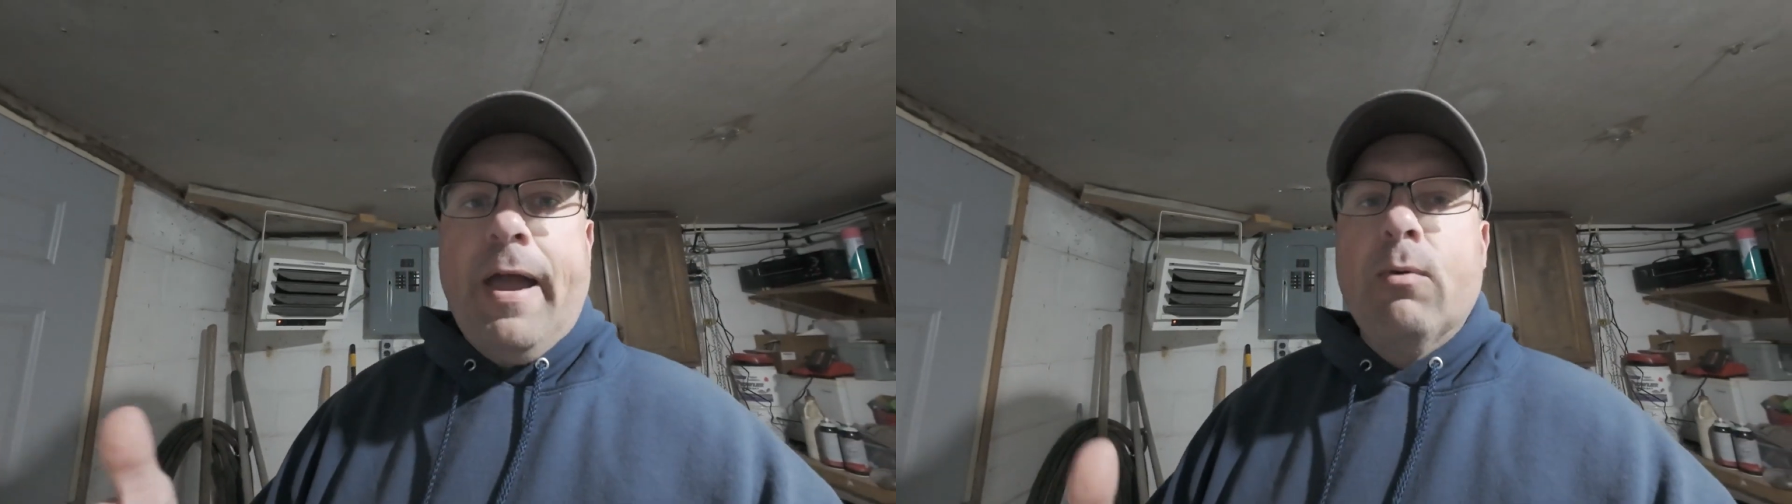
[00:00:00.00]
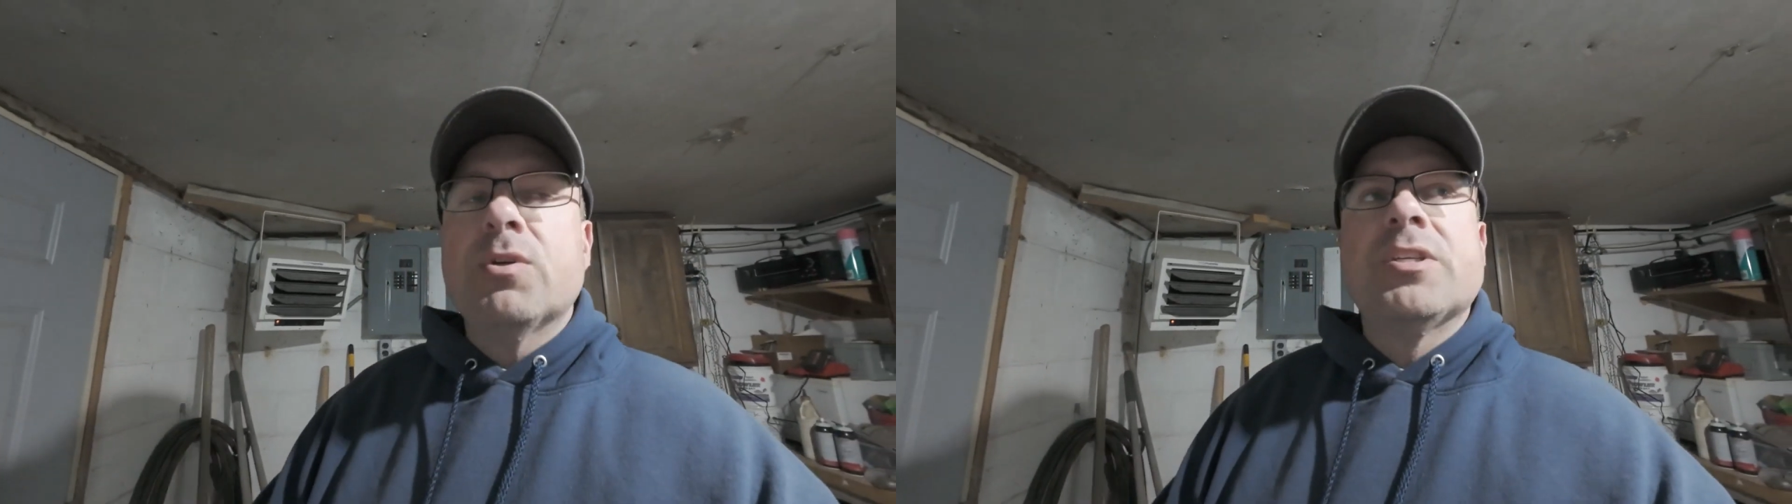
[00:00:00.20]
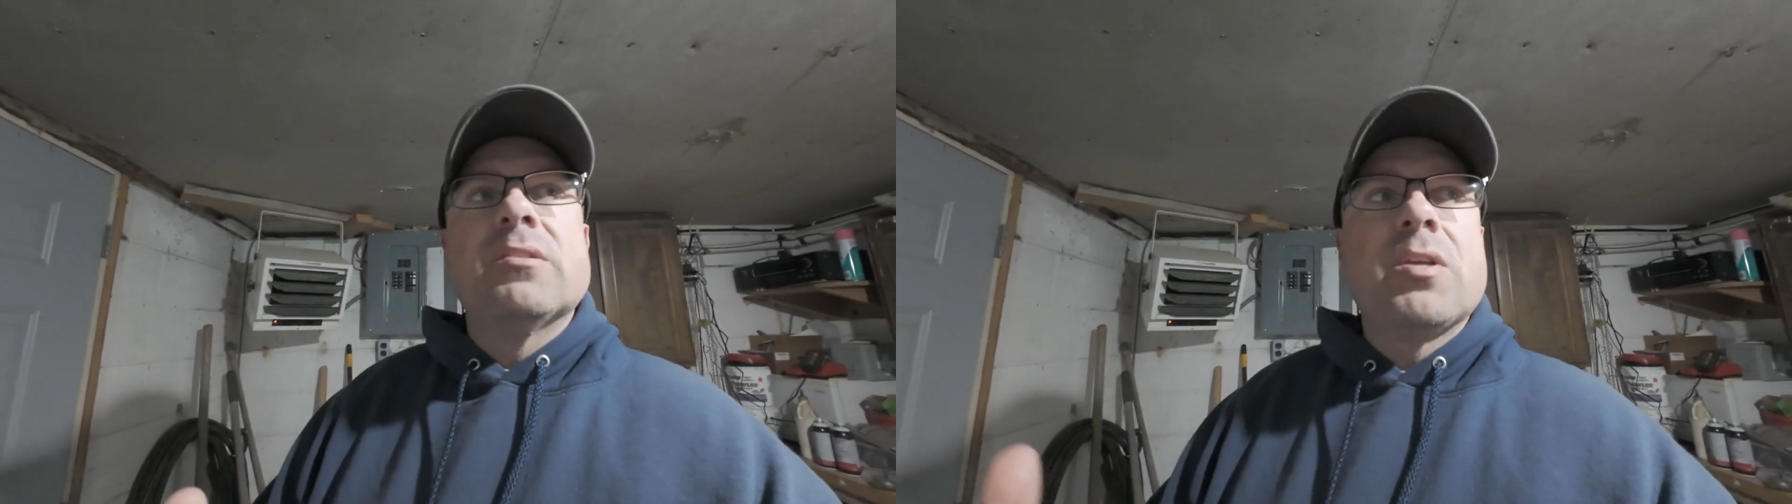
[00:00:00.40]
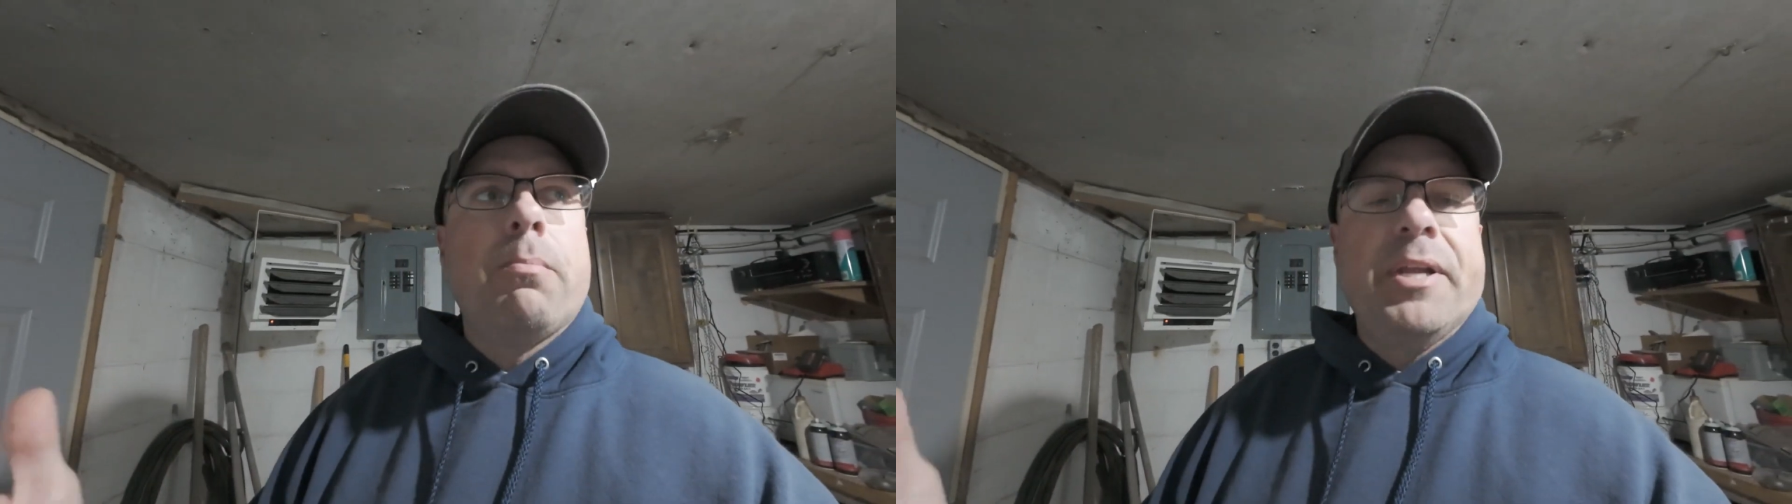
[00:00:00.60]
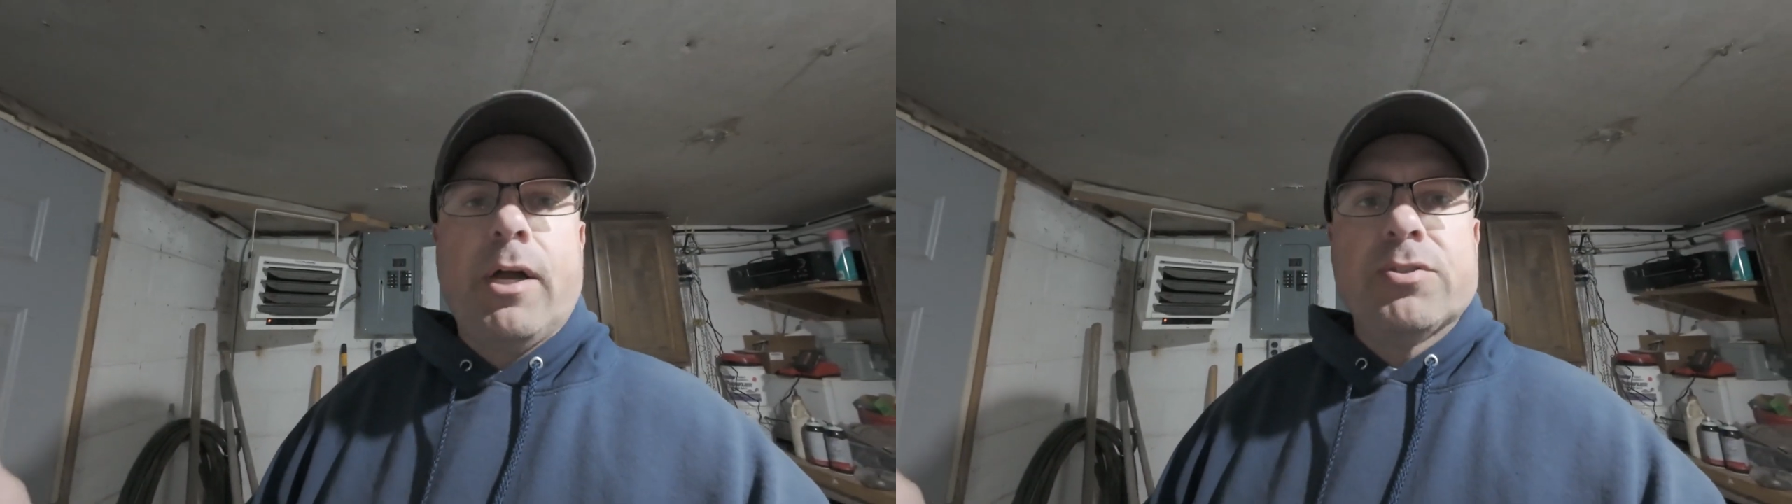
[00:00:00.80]
I was in
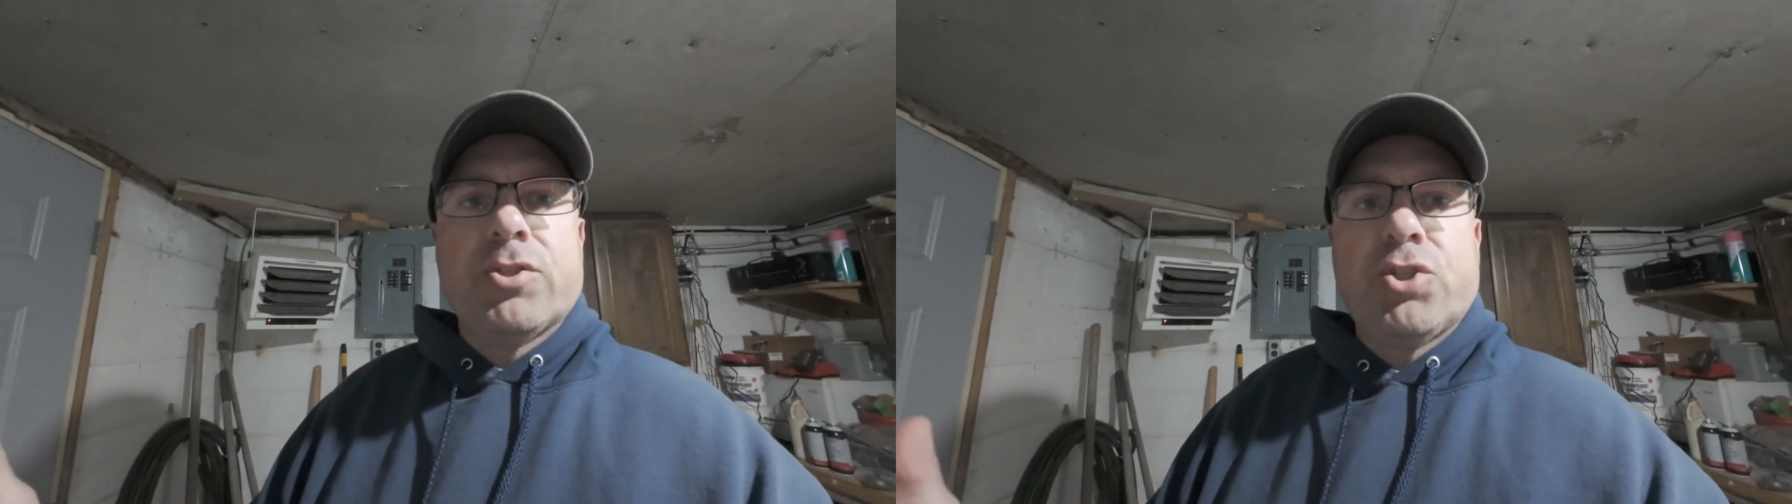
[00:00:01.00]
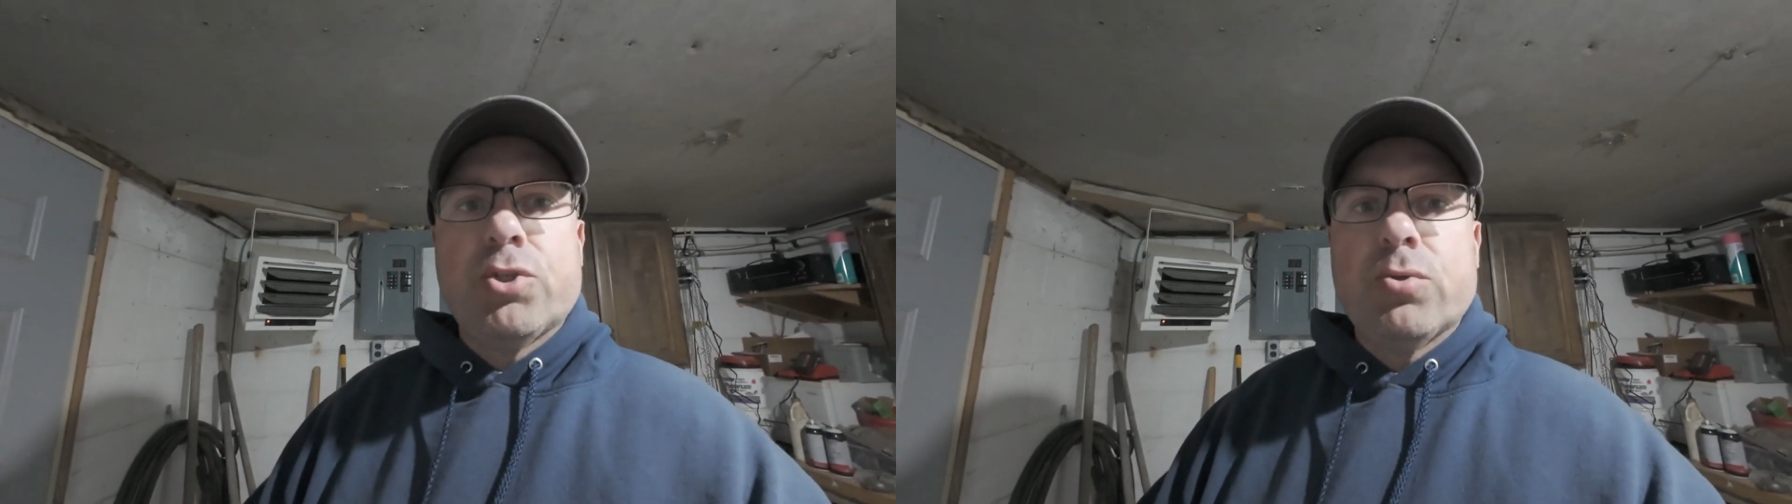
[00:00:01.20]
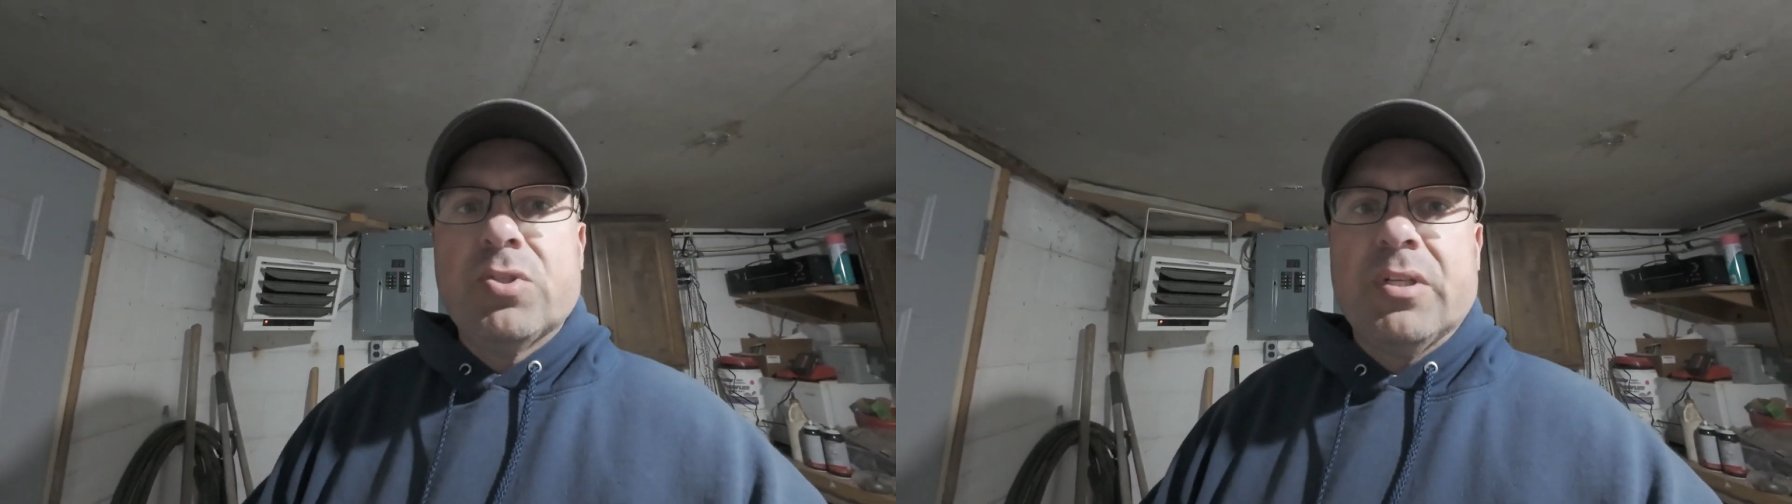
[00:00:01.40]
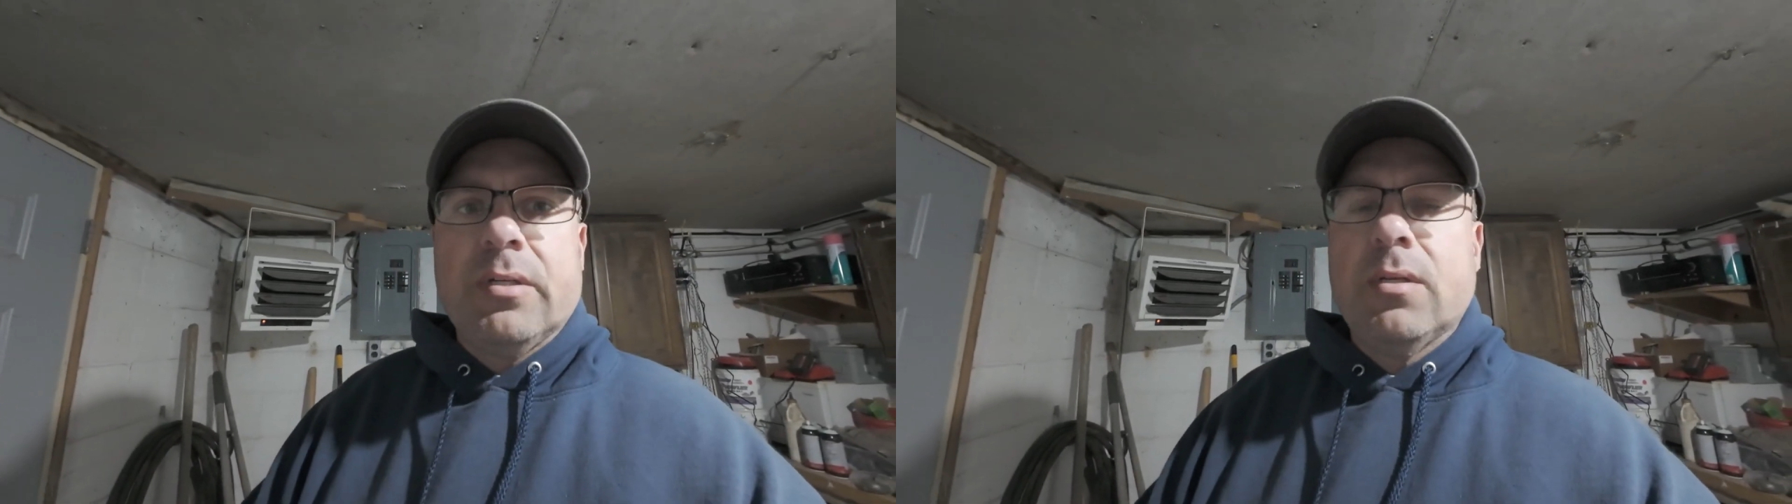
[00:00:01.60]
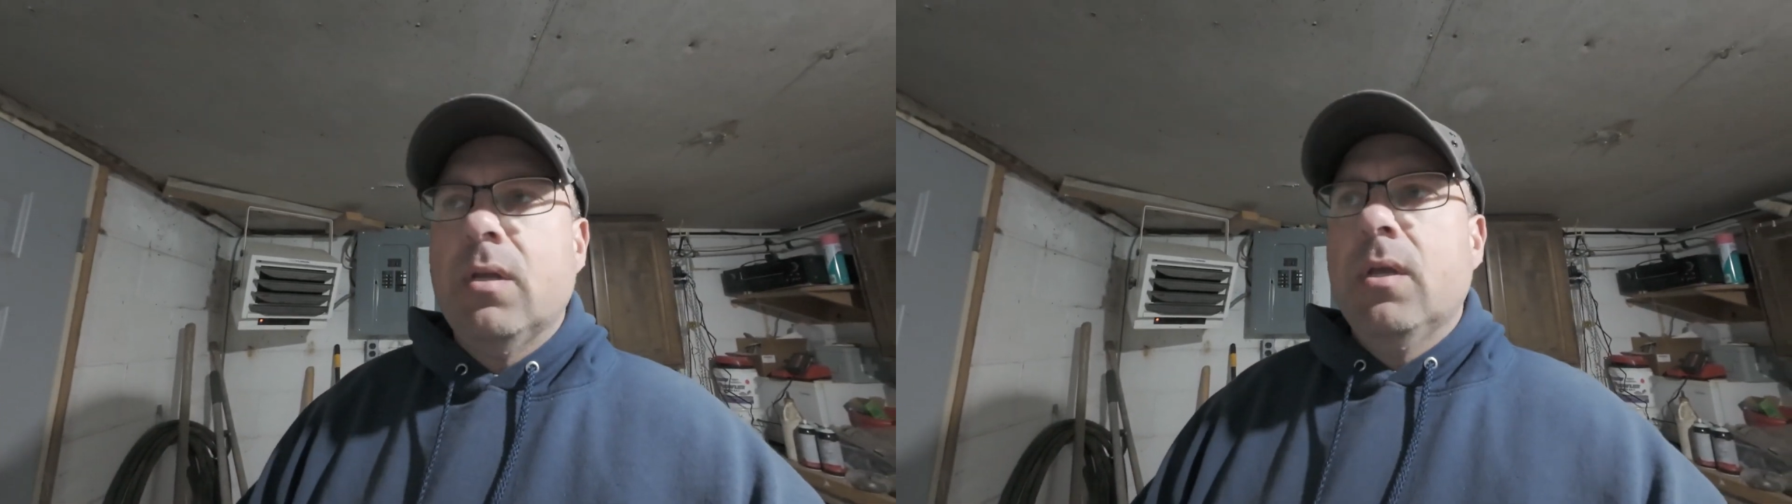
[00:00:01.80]
somebody else's shoes
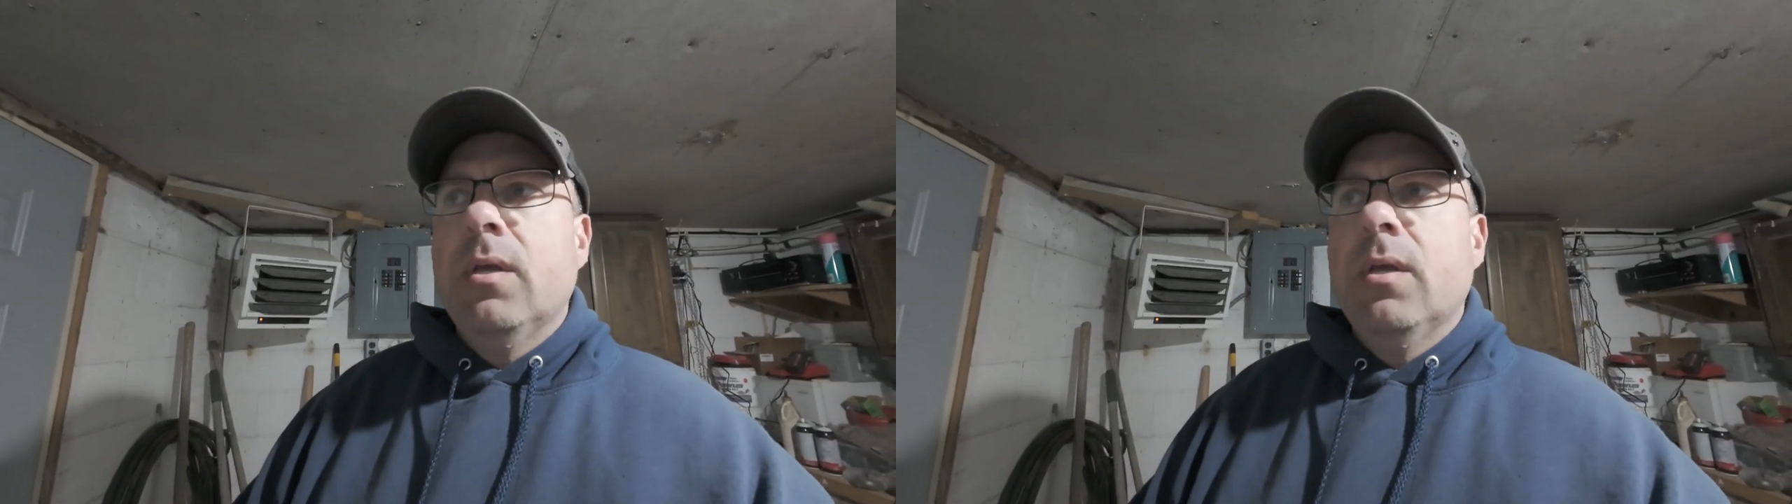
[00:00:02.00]
and